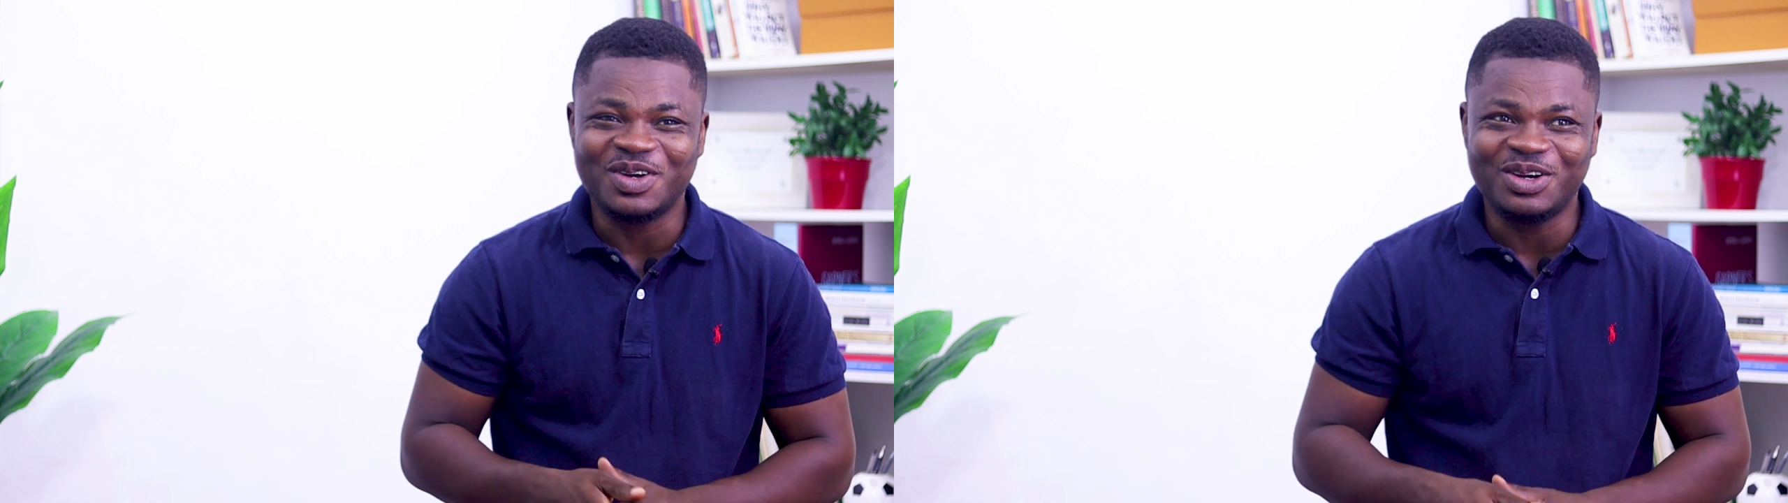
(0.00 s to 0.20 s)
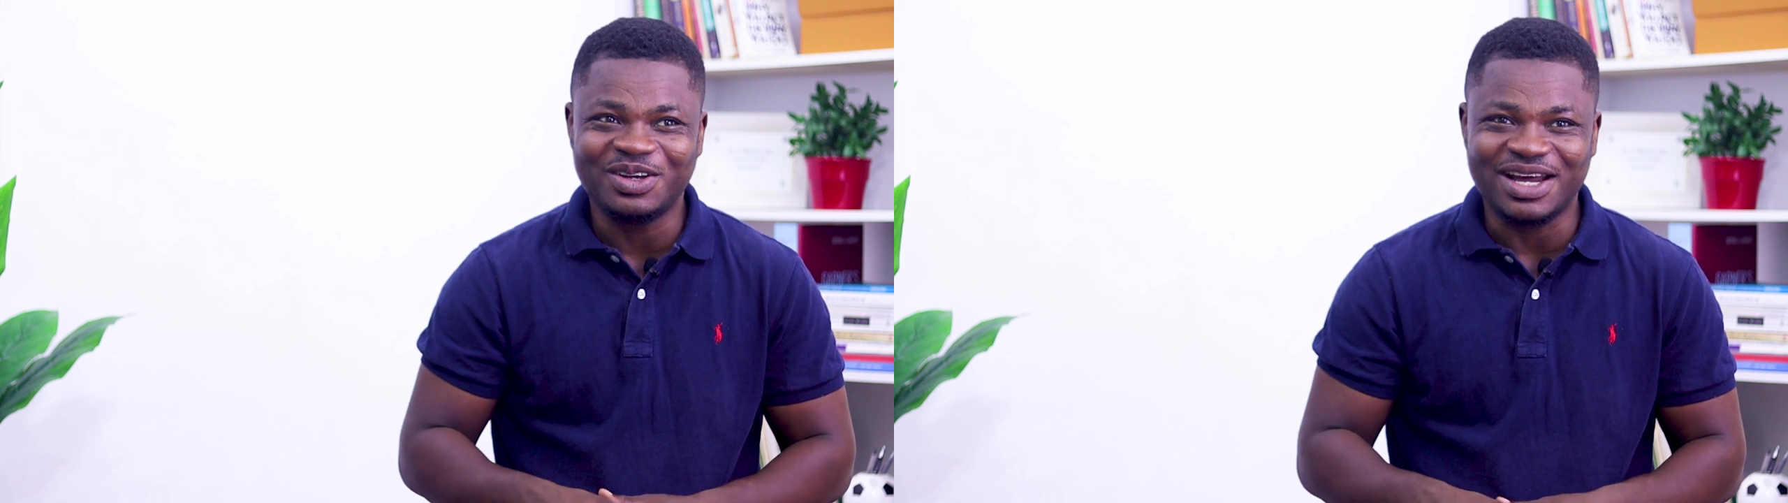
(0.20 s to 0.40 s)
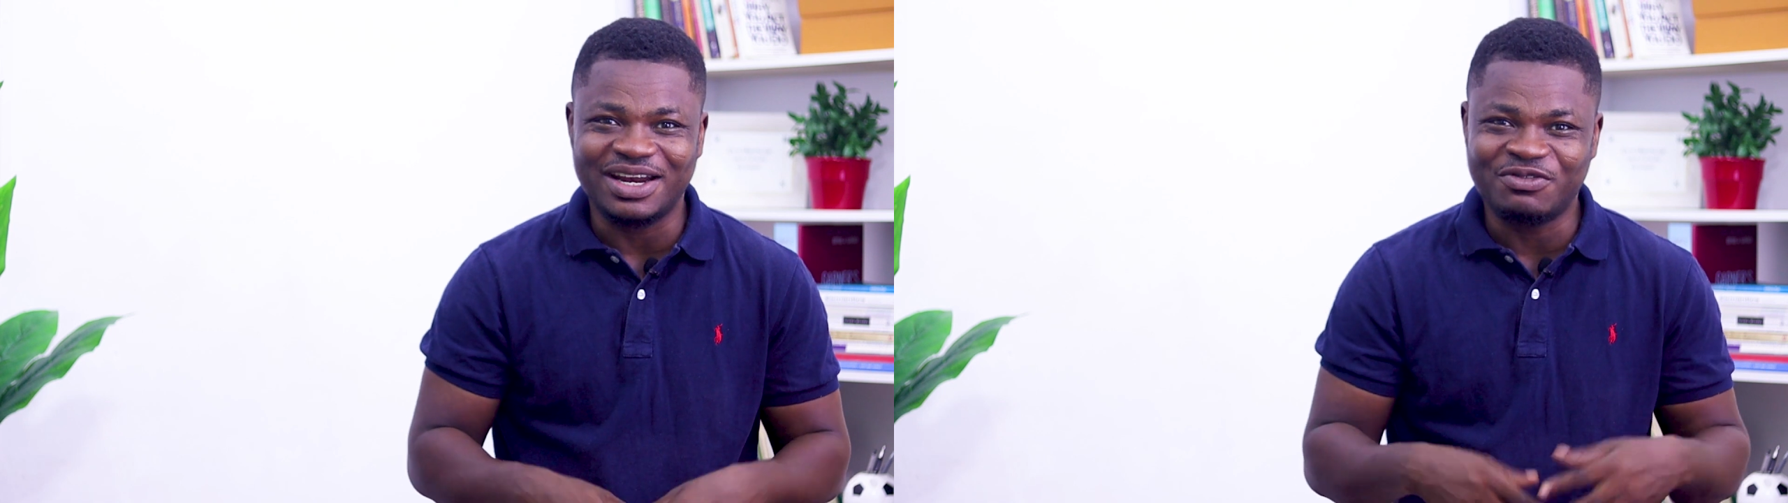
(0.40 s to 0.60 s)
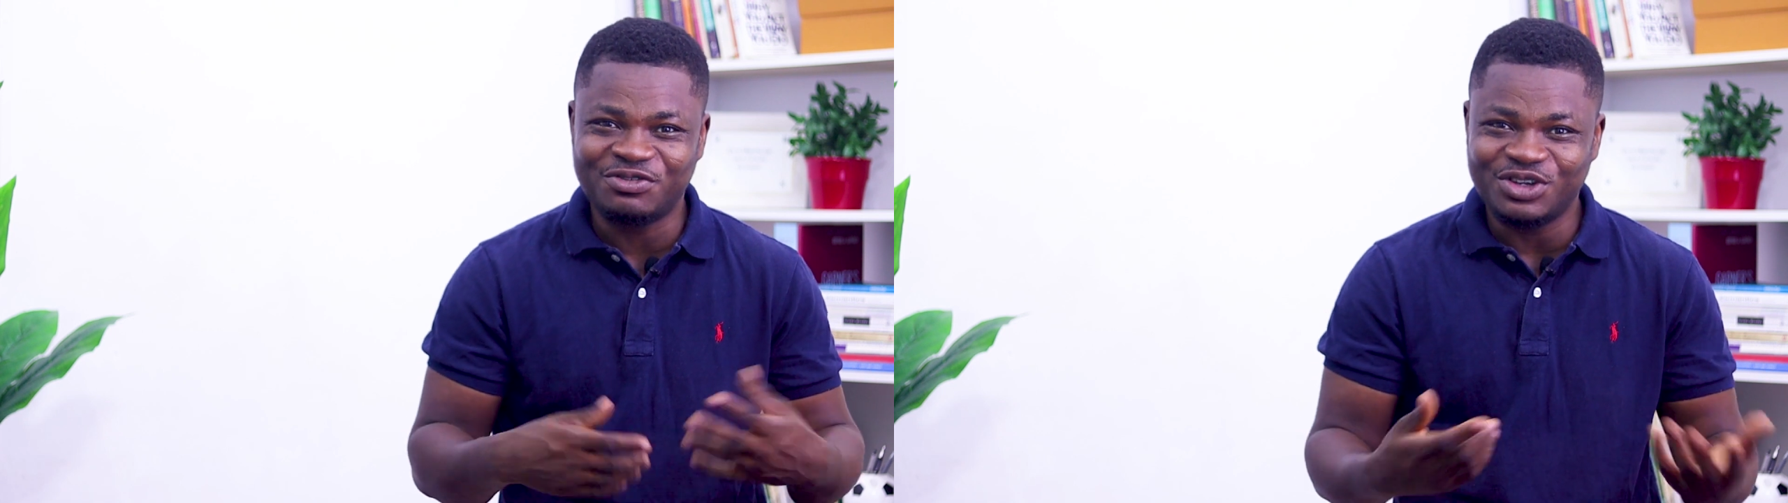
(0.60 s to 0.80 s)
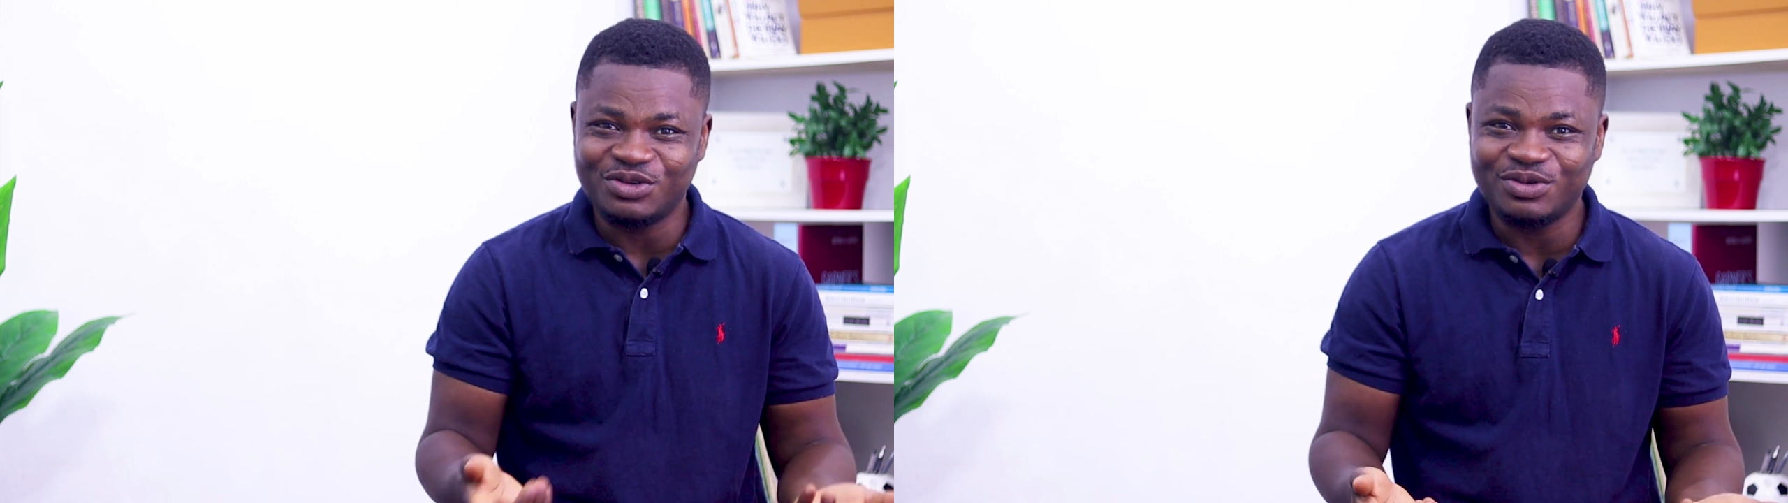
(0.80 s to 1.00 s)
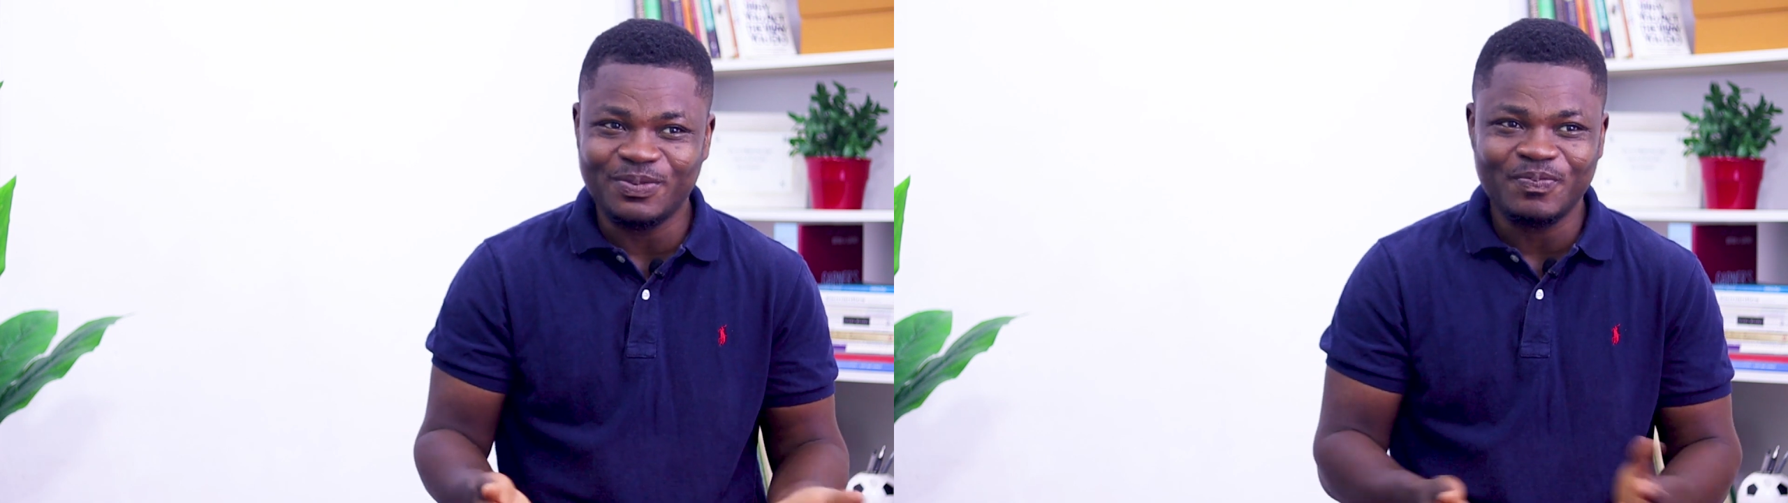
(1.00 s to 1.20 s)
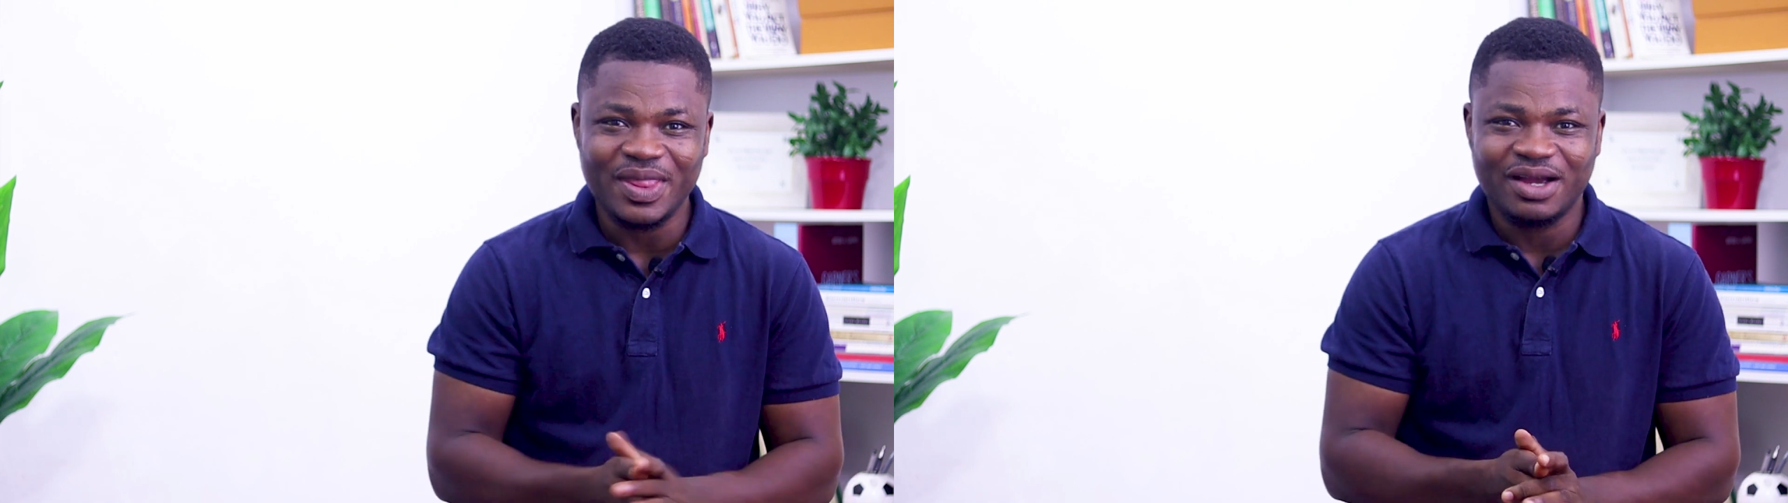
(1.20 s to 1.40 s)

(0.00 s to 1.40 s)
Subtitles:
we looked at a few